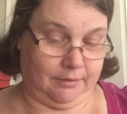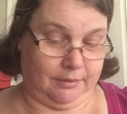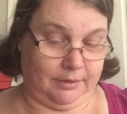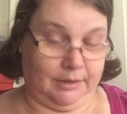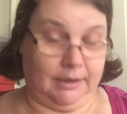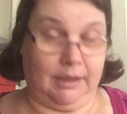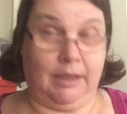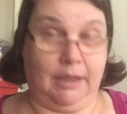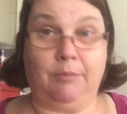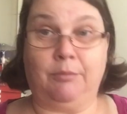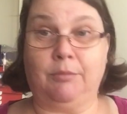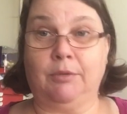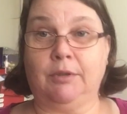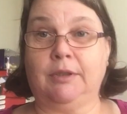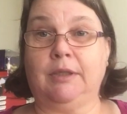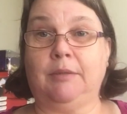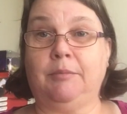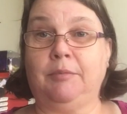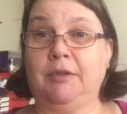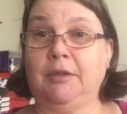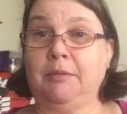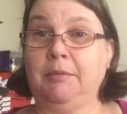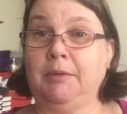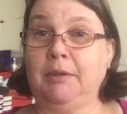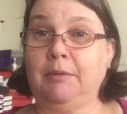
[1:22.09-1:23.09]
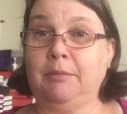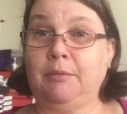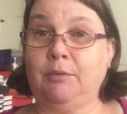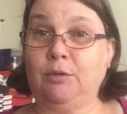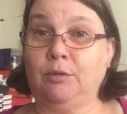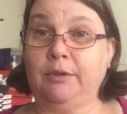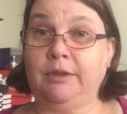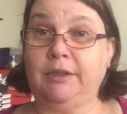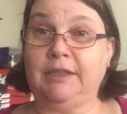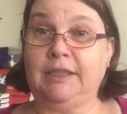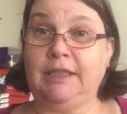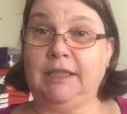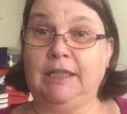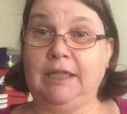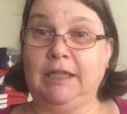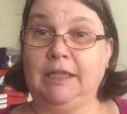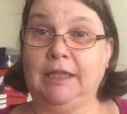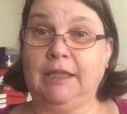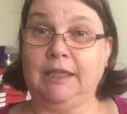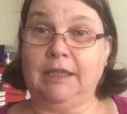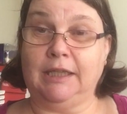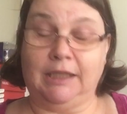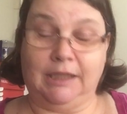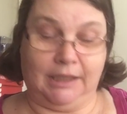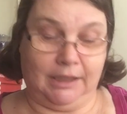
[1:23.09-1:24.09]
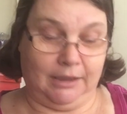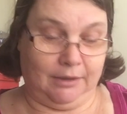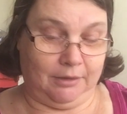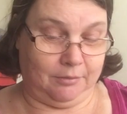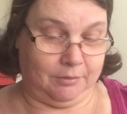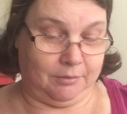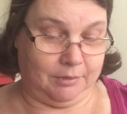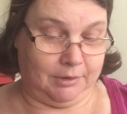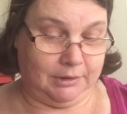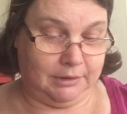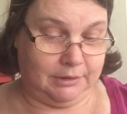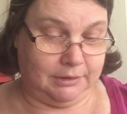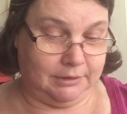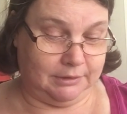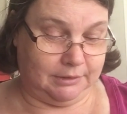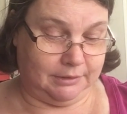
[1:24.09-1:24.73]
The camera seems to be a bit more steadier than the other one.